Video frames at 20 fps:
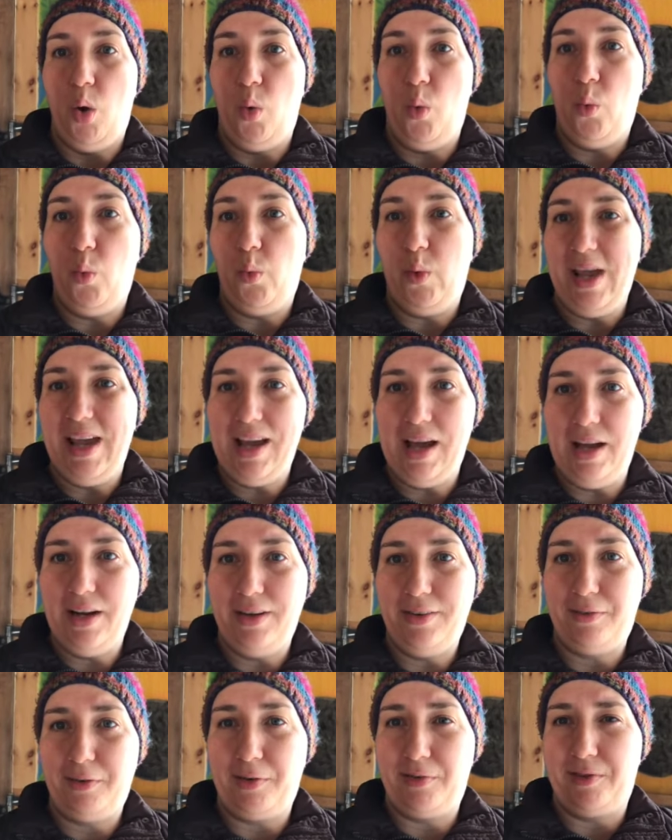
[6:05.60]
We kind
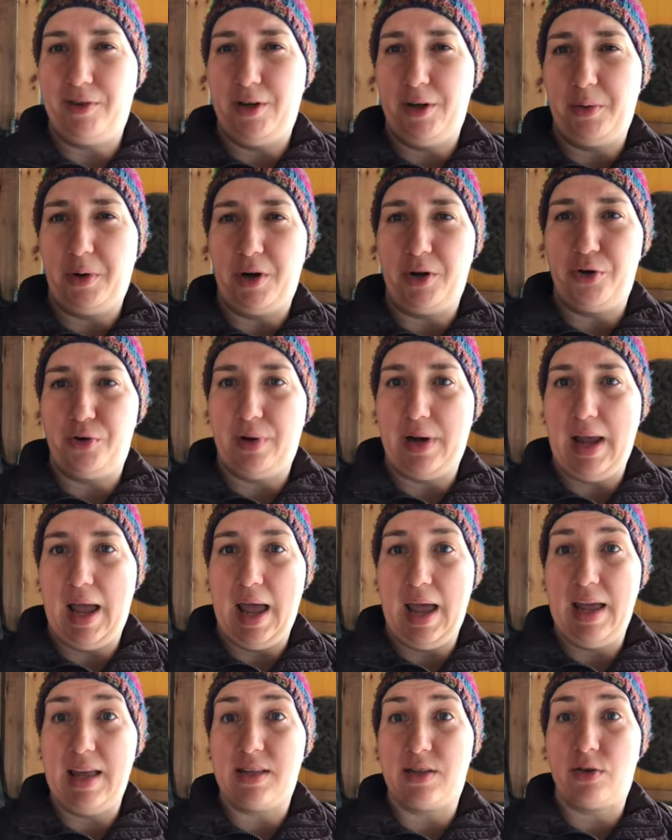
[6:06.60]
of refer to our tree
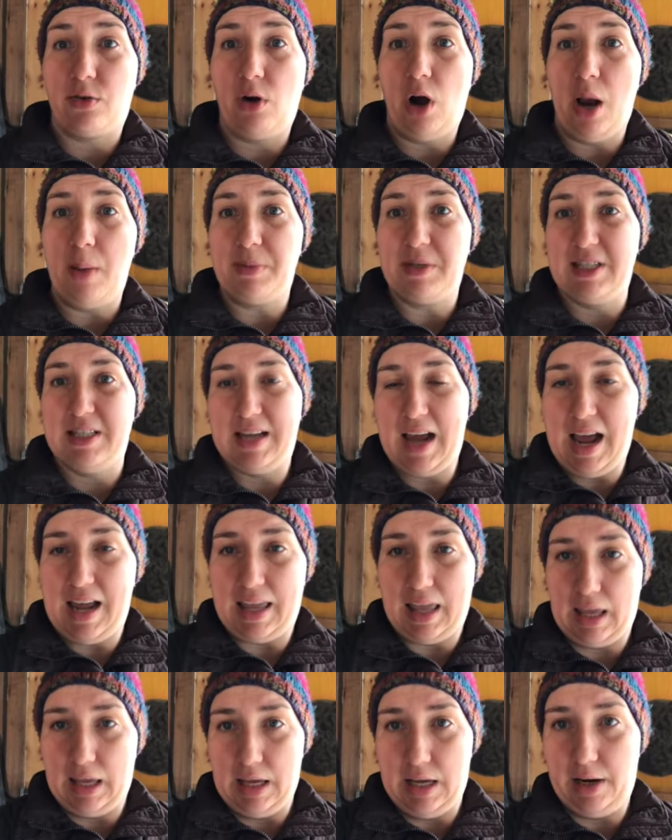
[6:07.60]
hay as crop
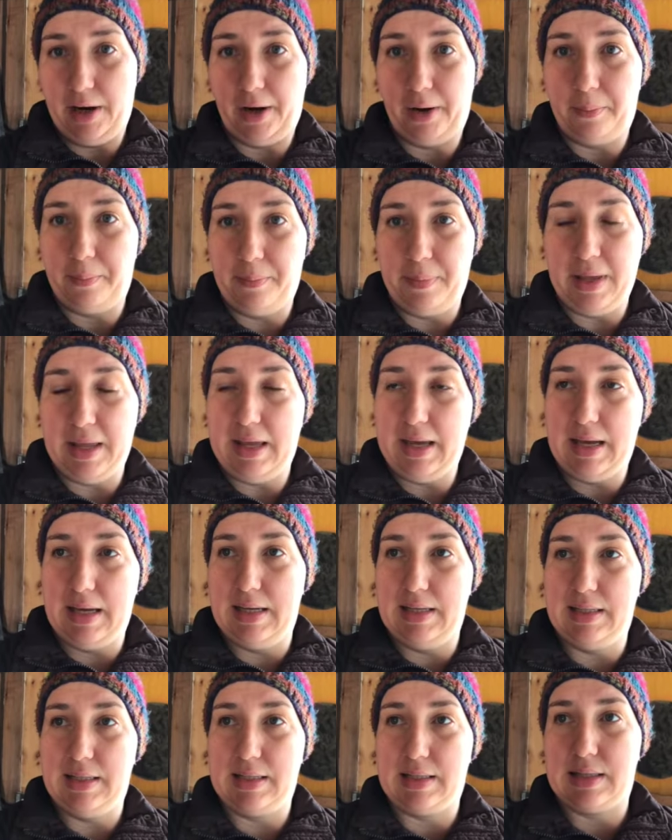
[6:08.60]
stacking here
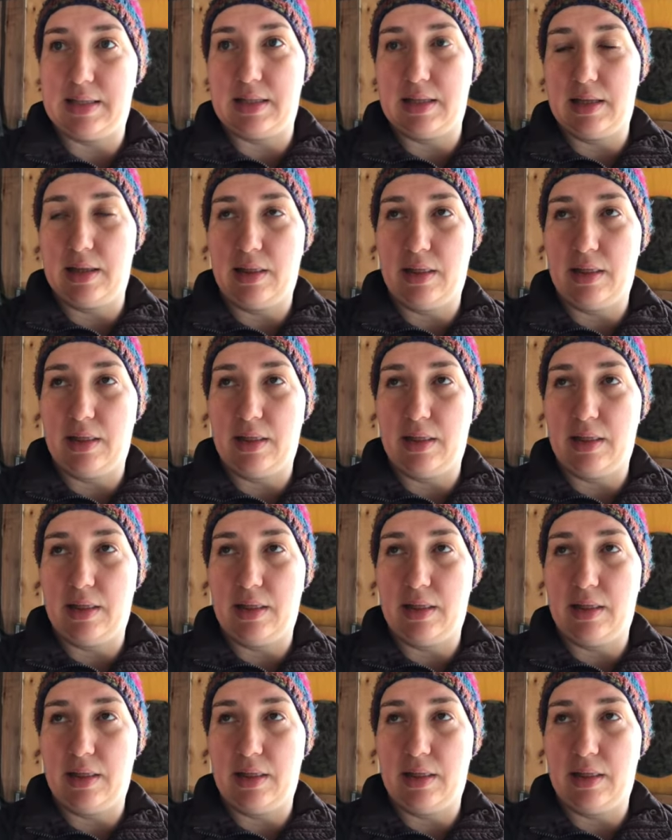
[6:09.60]
because